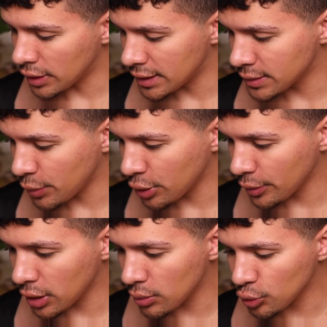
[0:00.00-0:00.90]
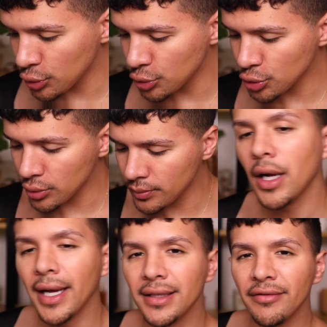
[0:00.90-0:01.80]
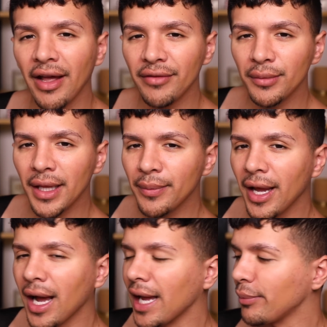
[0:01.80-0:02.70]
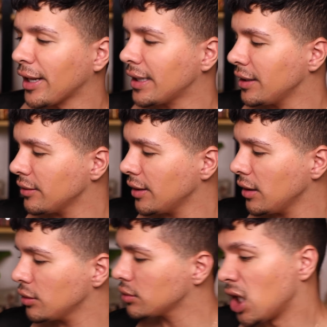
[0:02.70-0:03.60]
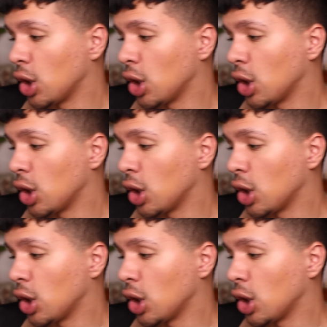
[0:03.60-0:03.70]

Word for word: Is butter pecan more neutral? I love having like my iPad here now.